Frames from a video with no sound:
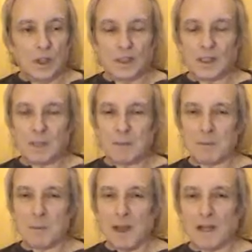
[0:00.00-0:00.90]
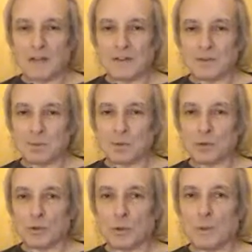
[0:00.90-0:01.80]
and coming back to
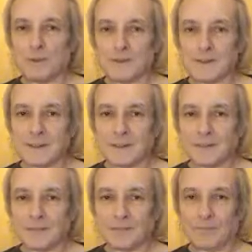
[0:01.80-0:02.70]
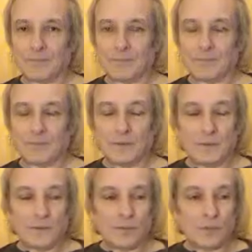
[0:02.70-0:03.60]
pure witnessing.
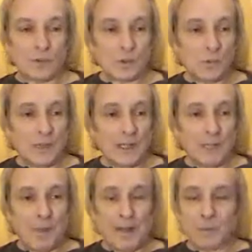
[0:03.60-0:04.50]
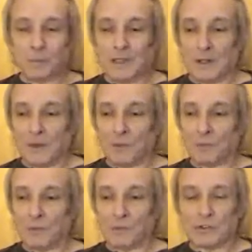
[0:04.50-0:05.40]
Of course, we come back and we get
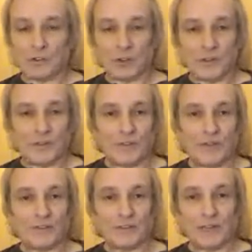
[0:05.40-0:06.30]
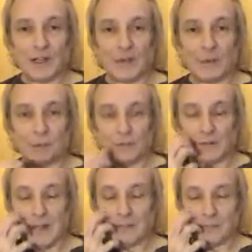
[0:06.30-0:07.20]
on with controlling things and get on with
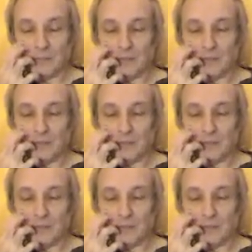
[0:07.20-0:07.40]
life.